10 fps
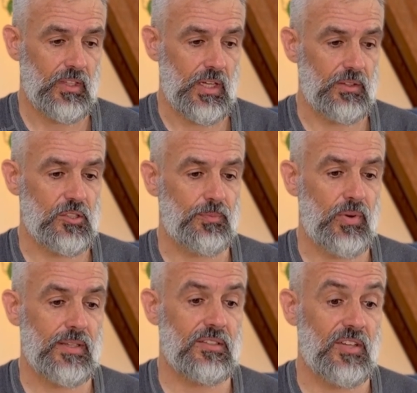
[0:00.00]
And this
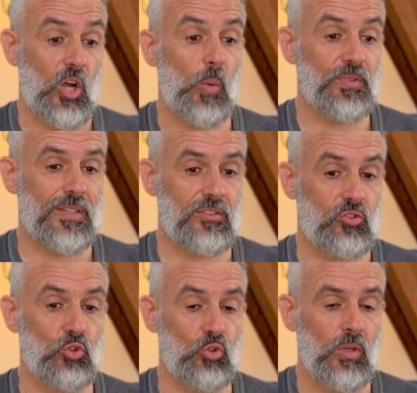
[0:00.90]
practice helps us
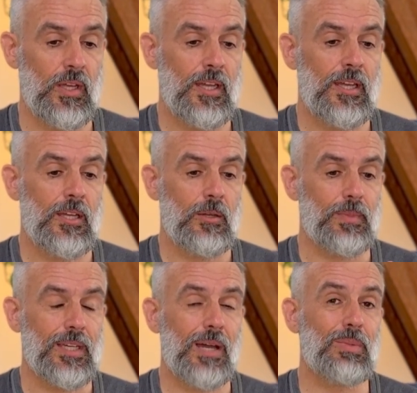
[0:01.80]
to
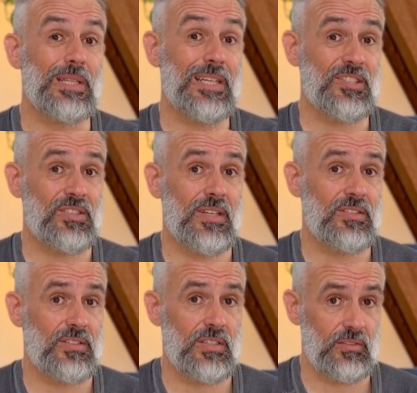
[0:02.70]
become less
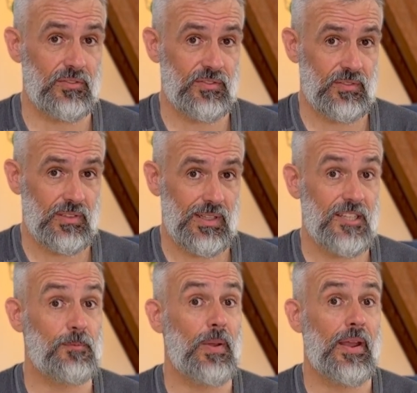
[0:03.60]
sensitive,
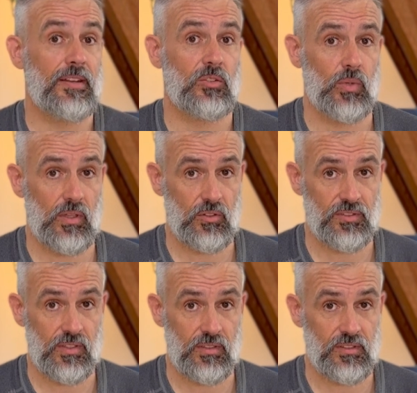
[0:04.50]
less panicked when those
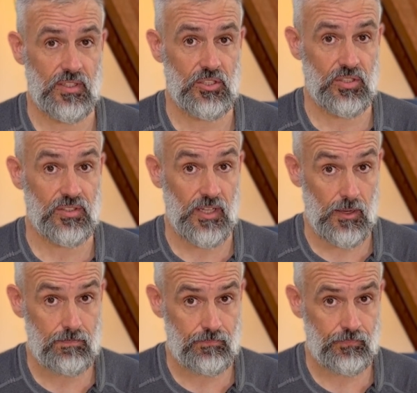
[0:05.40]
sensations come.